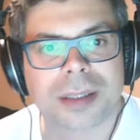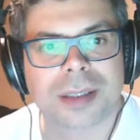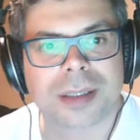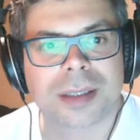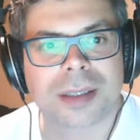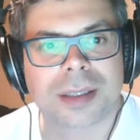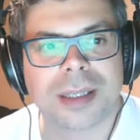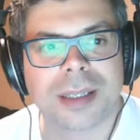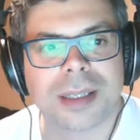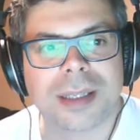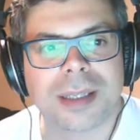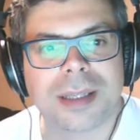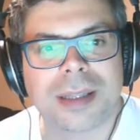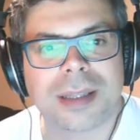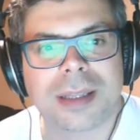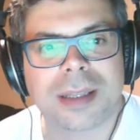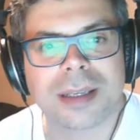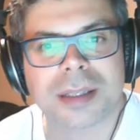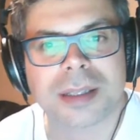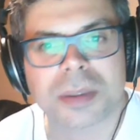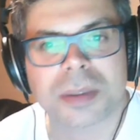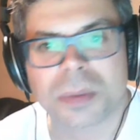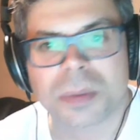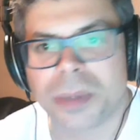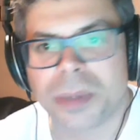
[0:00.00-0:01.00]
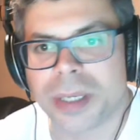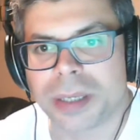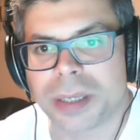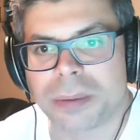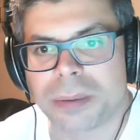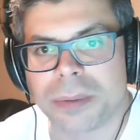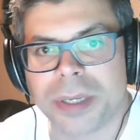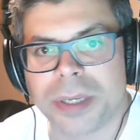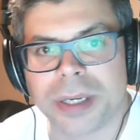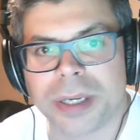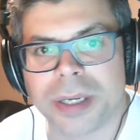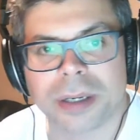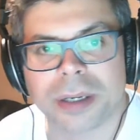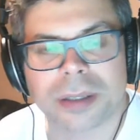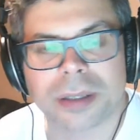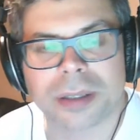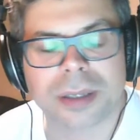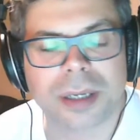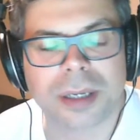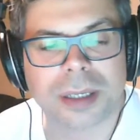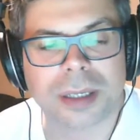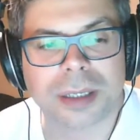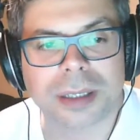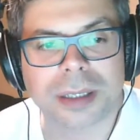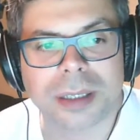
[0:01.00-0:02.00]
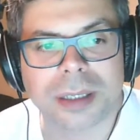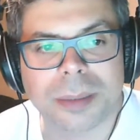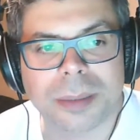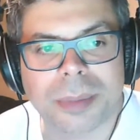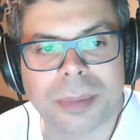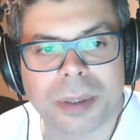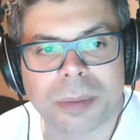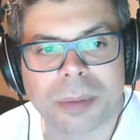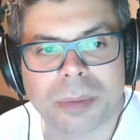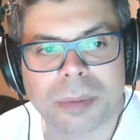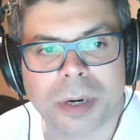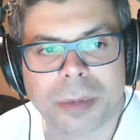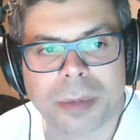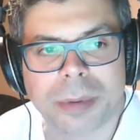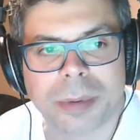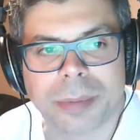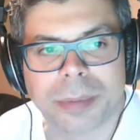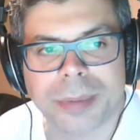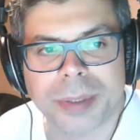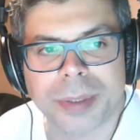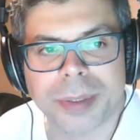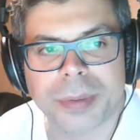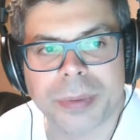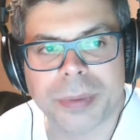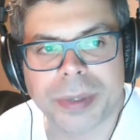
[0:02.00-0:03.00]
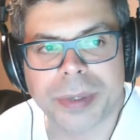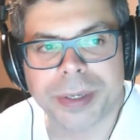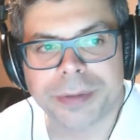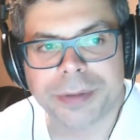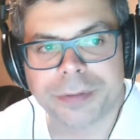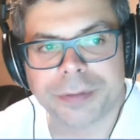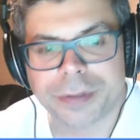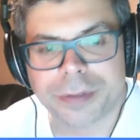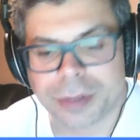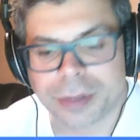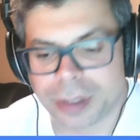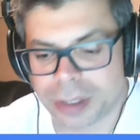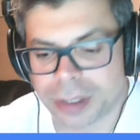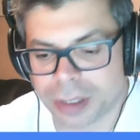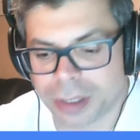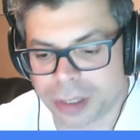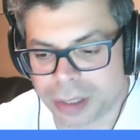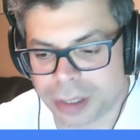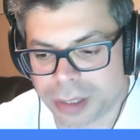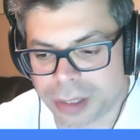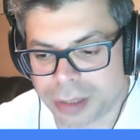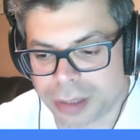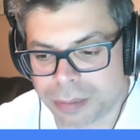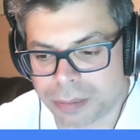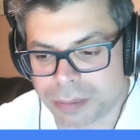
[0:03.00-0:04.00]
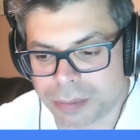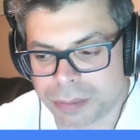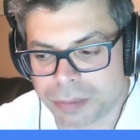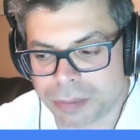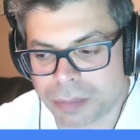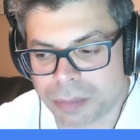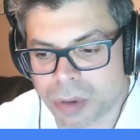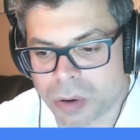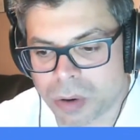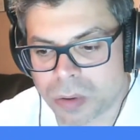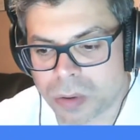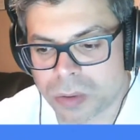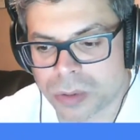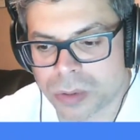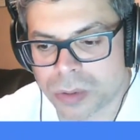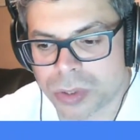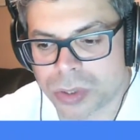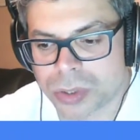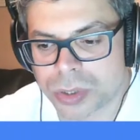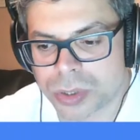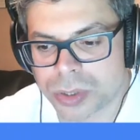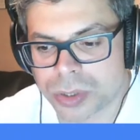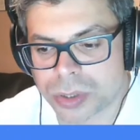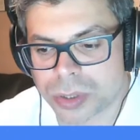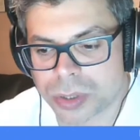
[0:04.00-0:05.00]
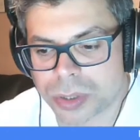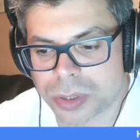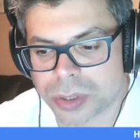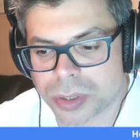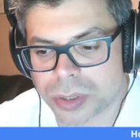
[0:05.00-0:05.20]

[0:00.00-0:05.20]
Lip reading: to this week, we are talking about probably one of the most